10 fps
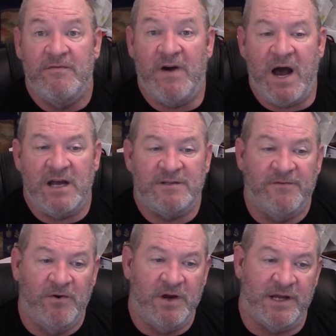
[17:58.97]

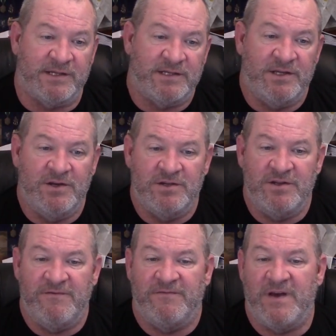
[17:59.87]
Phosphorus,
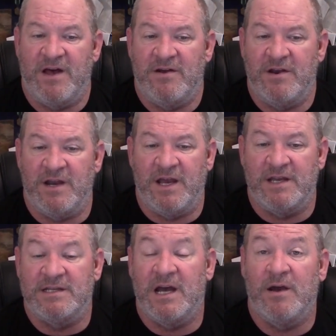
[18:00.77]
usually found in
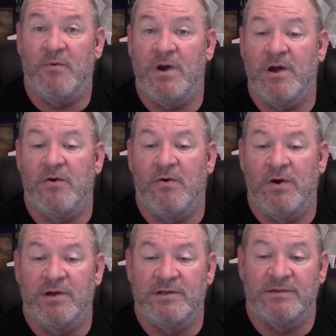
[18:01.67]
anti-wear
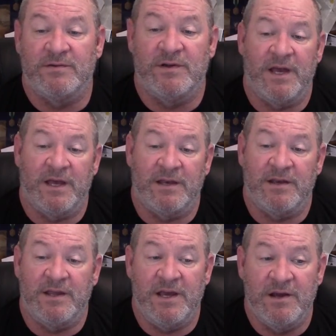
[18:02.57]
oils
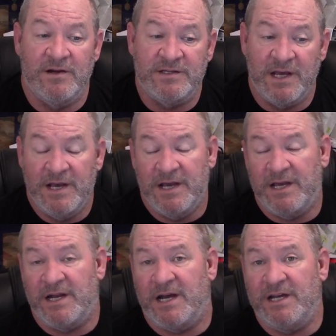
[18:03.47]
in gears
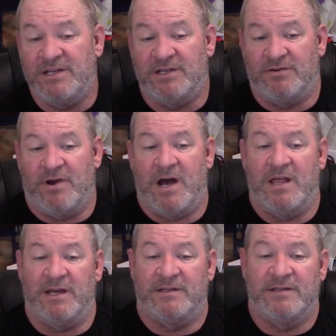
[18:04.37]
and
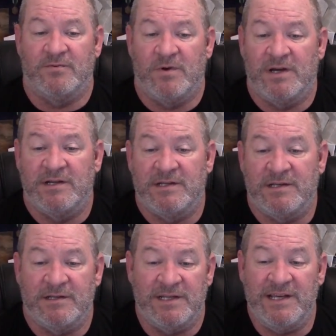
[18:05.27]
hydraulics, as well as
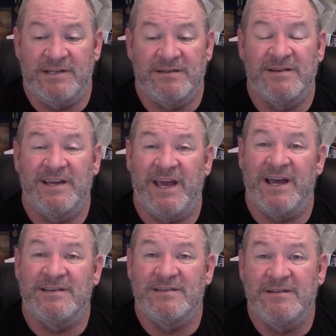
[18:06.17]
in diesel and
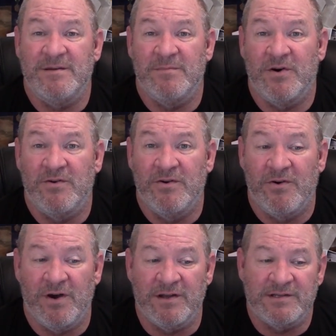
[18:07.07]
gasoline motor
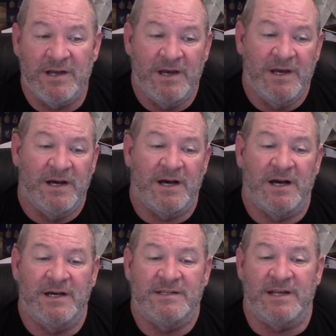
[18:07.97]
oils.
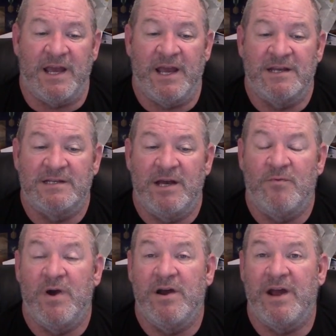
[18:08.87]
It's an
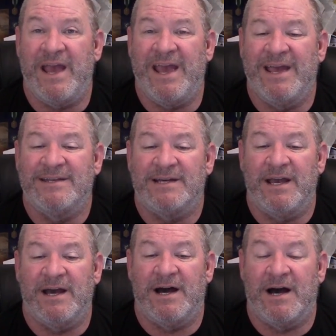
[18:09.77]
anti-wear
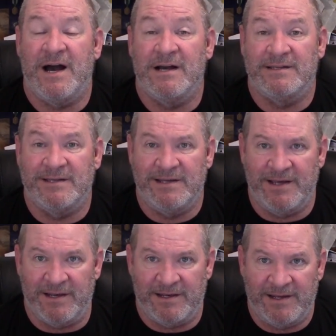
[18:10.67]

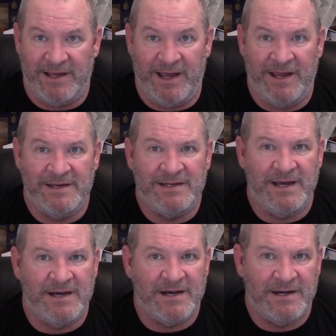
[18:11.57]
antioxidant.
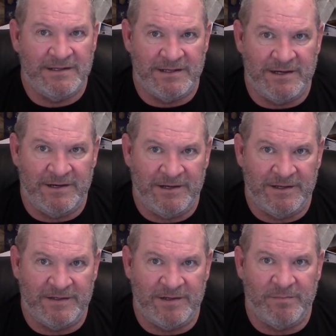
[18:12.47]
Antioxidant
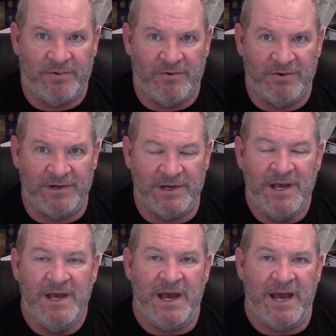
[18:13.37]
is important.
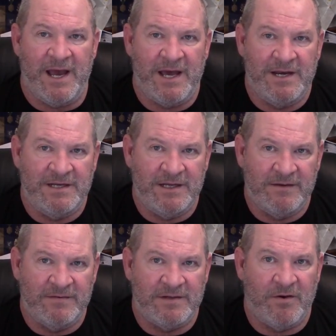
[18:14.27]

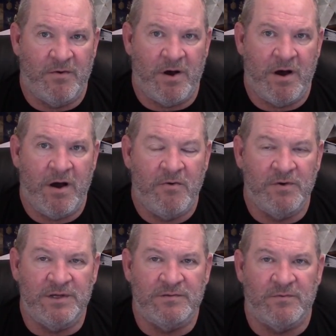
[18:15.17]
Additives
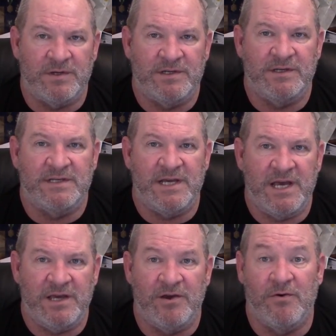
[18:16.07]
always want to
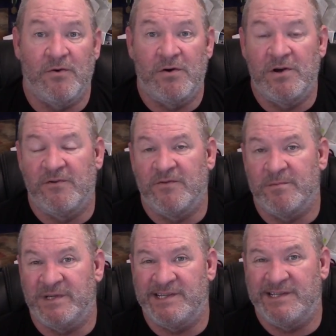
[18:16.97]
take your oil
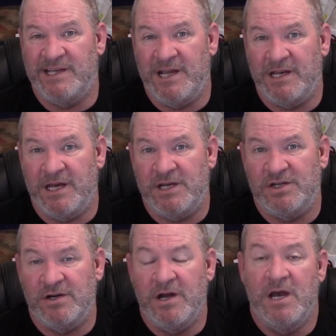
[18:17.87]
from an acidic
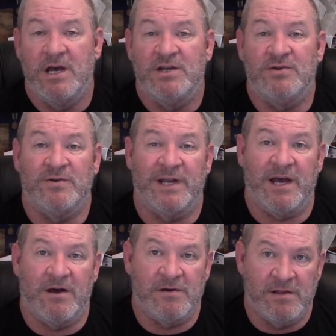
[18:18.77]
nature to an
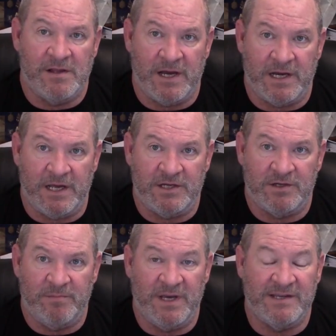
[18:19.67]
alkaline
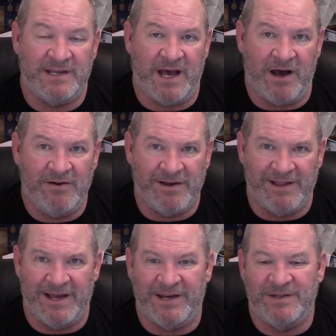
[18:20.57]
nature because
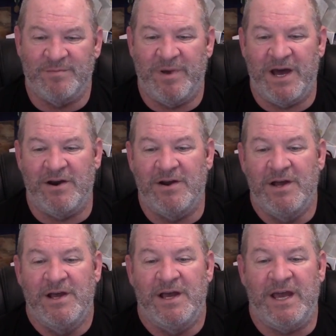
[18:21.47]
alkaline is better.
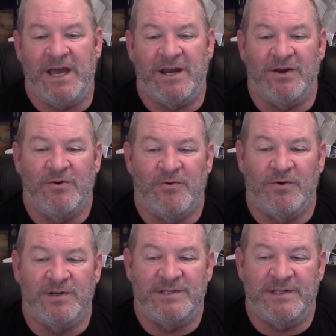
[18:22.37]
And of
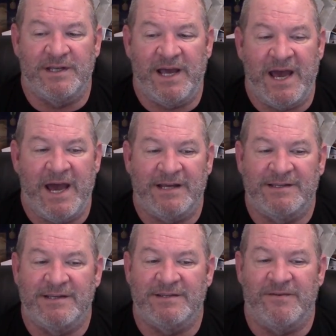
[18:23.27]
course, it
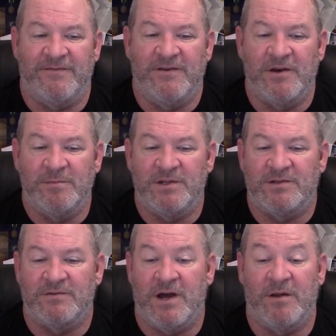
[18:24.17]
acts as a film to
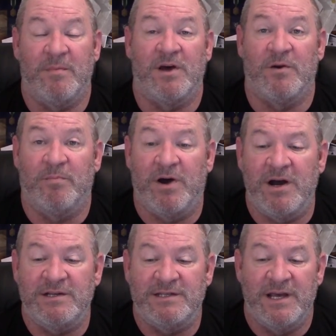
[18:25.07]
surround metal
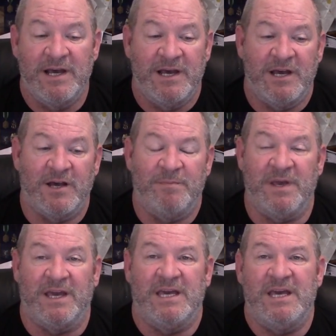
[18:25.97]
parts,
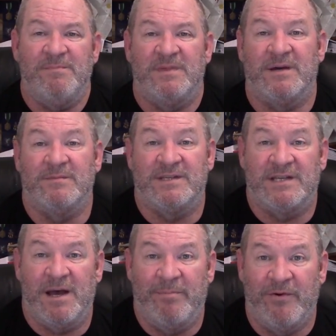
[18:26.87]
helping keep them
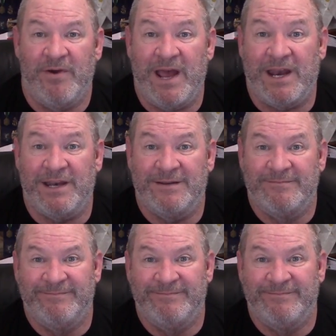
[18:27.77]
separated.